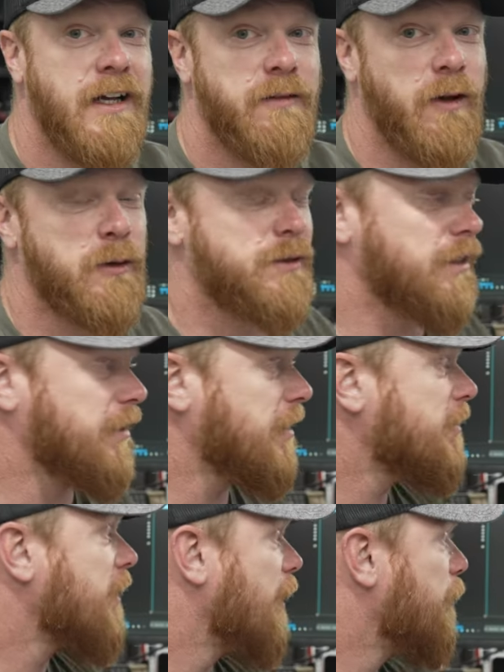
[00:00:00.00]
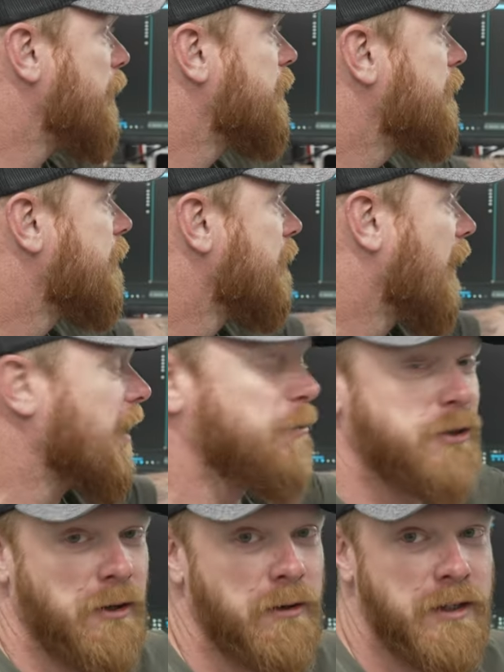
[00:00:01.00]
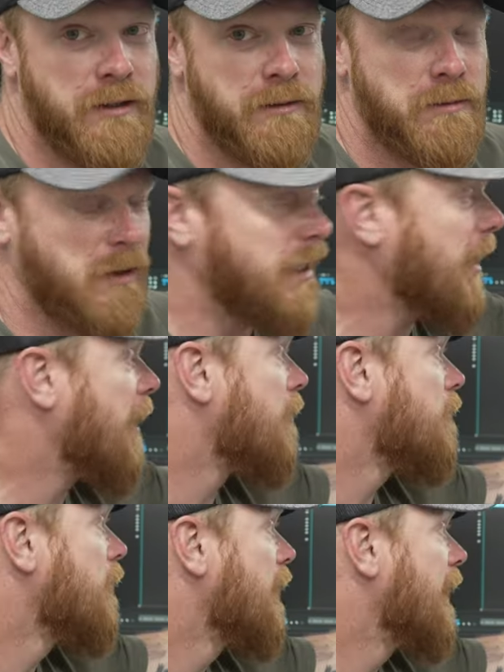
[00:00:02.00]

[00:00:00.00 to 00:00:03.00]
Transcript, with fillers: Folks, this image that I'm showing you right now